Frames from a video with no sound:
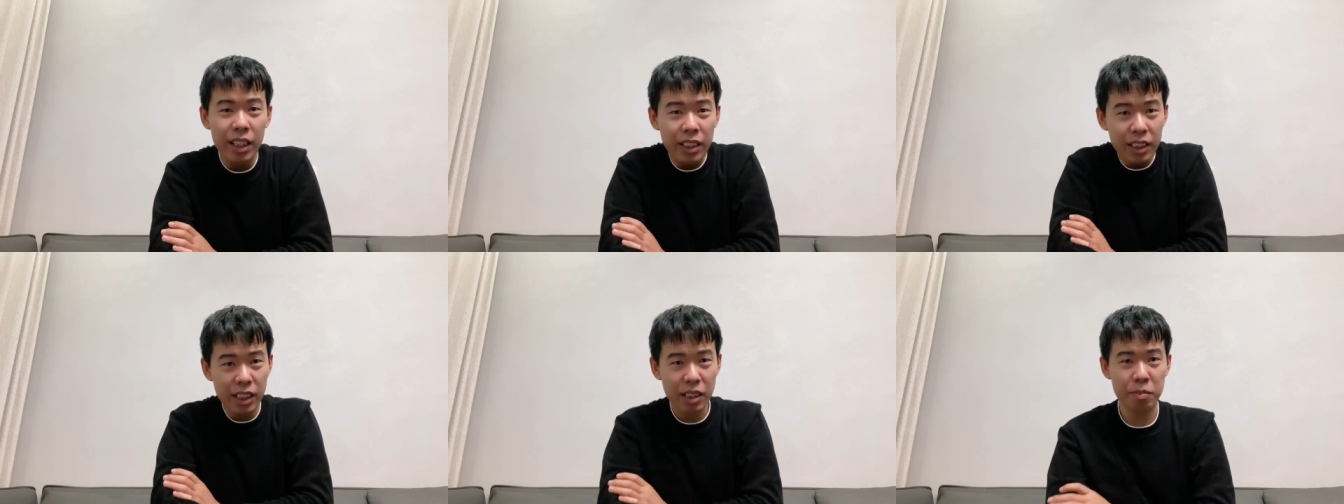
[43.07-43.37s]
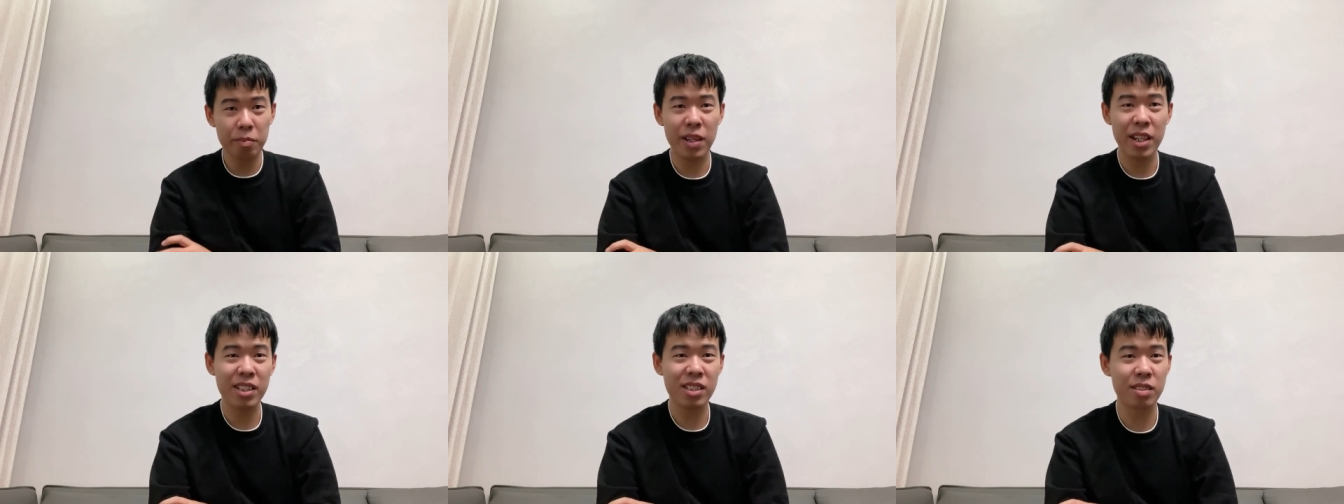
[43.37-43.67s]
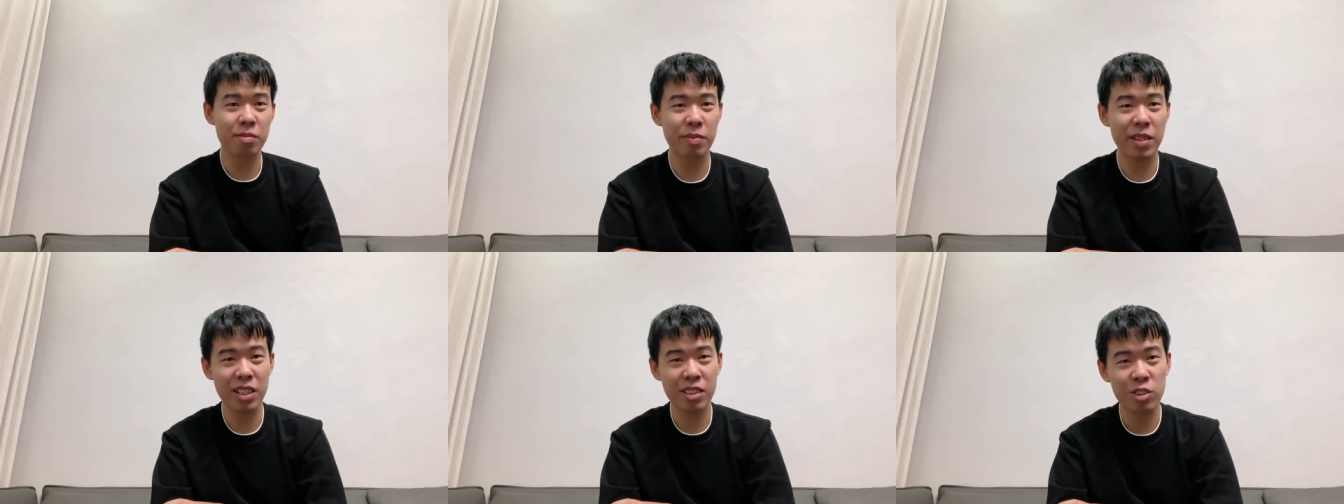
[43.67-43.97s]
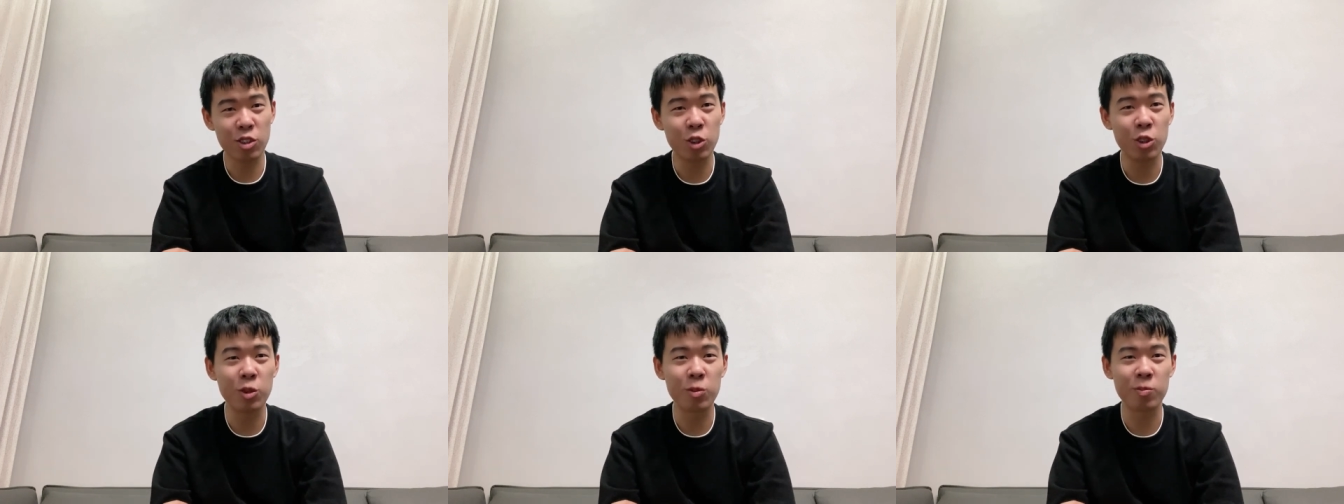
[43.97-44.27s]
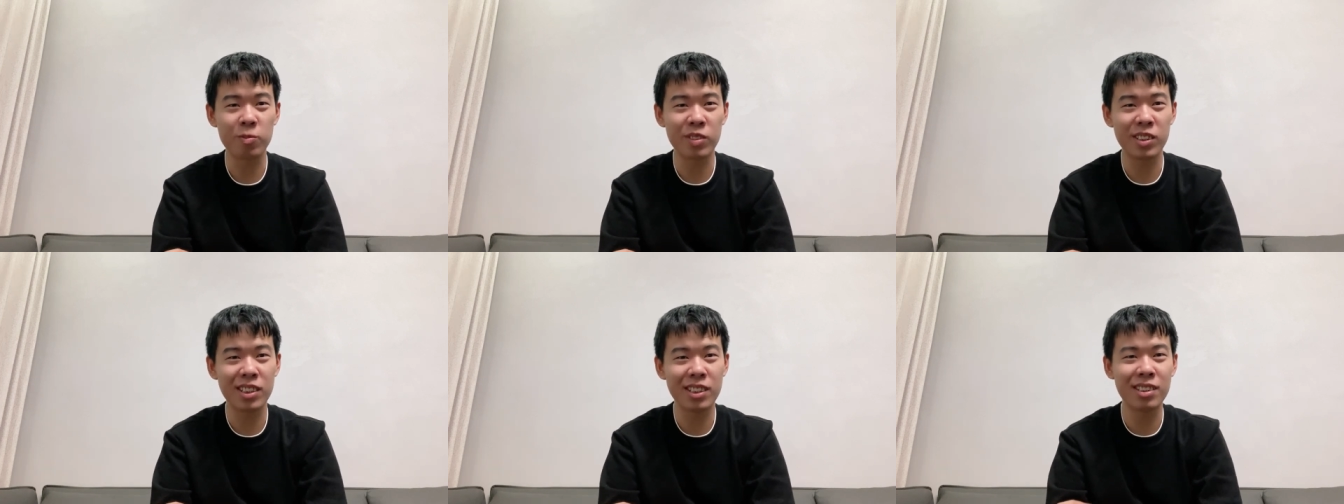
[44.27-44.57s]
In my smart
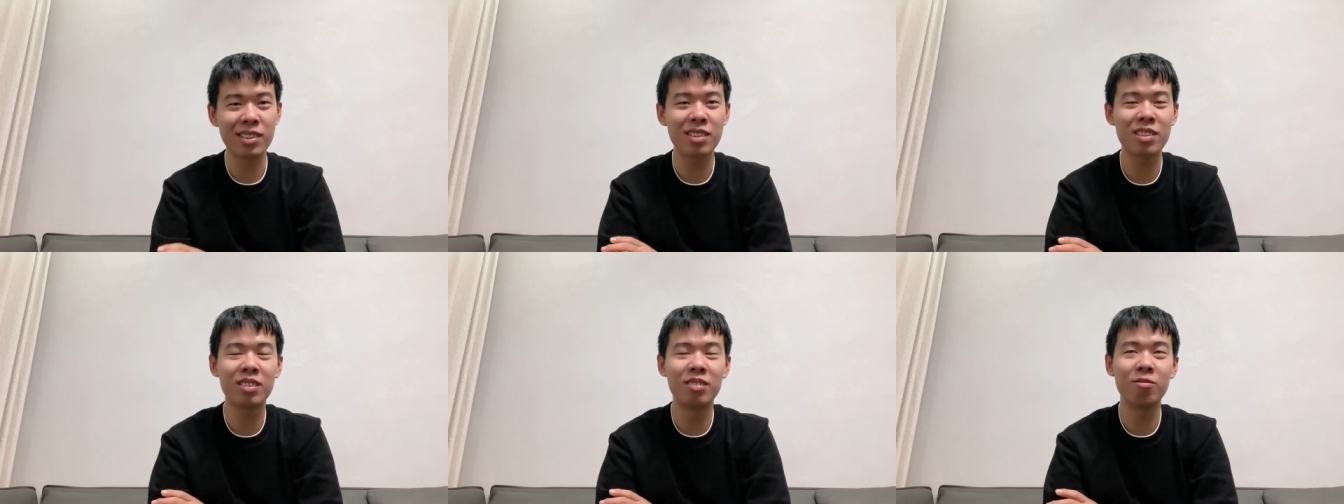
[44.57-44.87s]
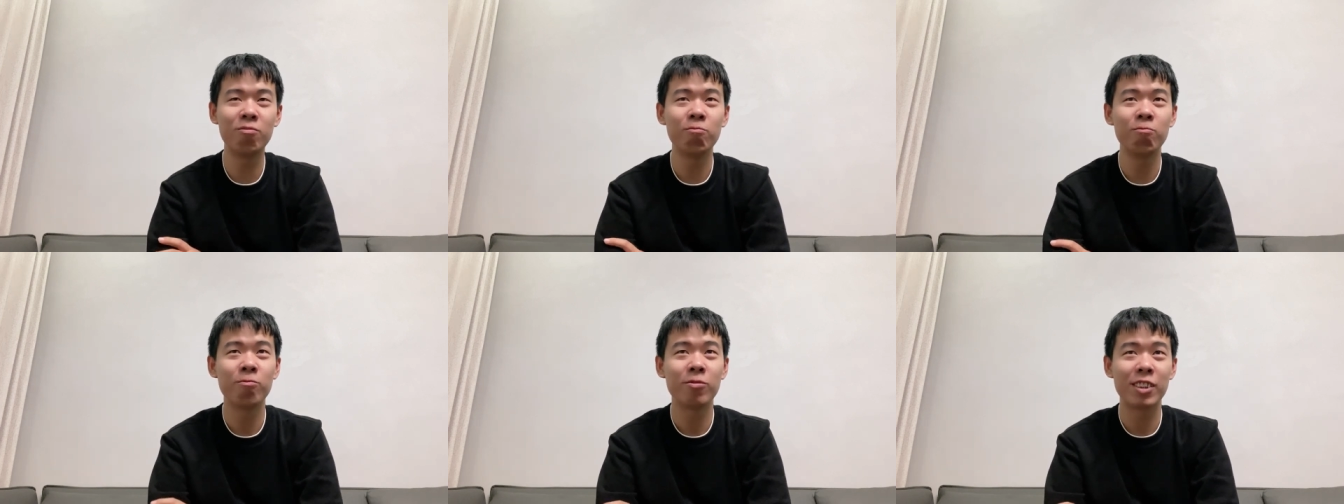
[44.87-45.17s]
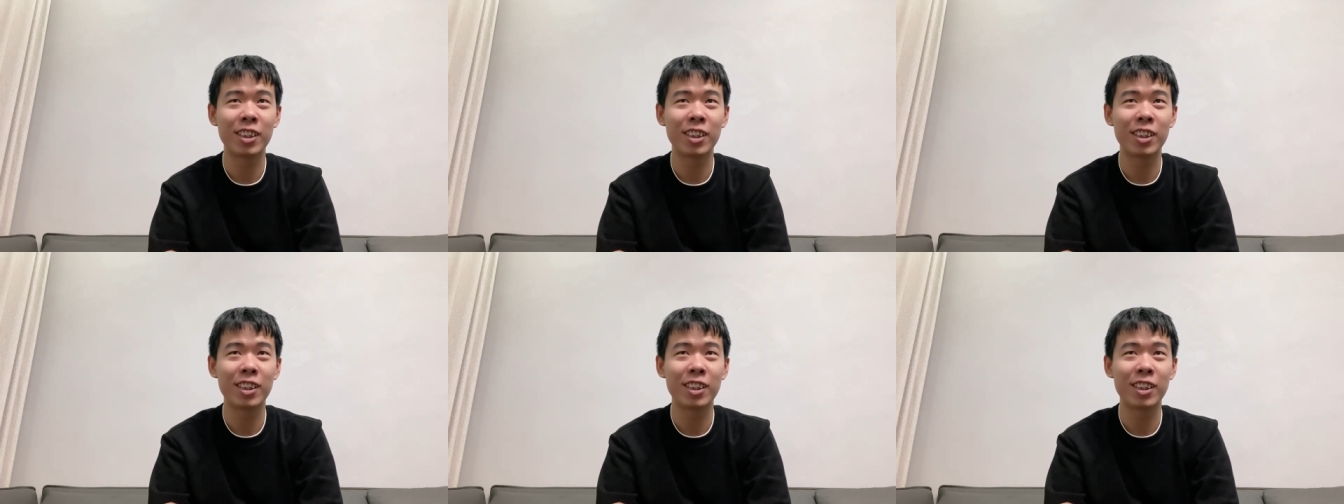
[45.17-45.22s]
home system,